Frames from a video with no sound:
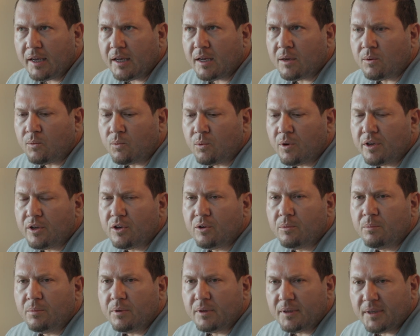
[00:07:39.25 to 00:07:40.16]
and what you
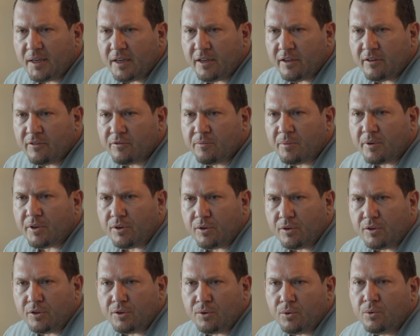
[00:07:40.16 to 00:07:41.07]
believe, but you
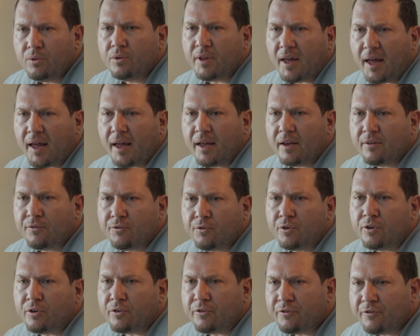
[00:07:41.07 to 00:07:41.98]
do that
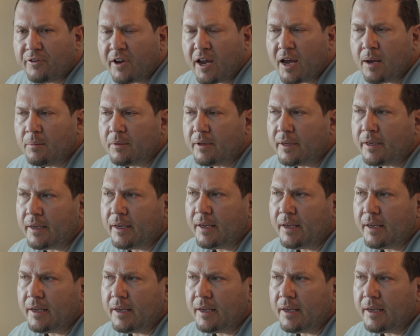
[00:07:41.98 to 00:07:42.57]
for your family.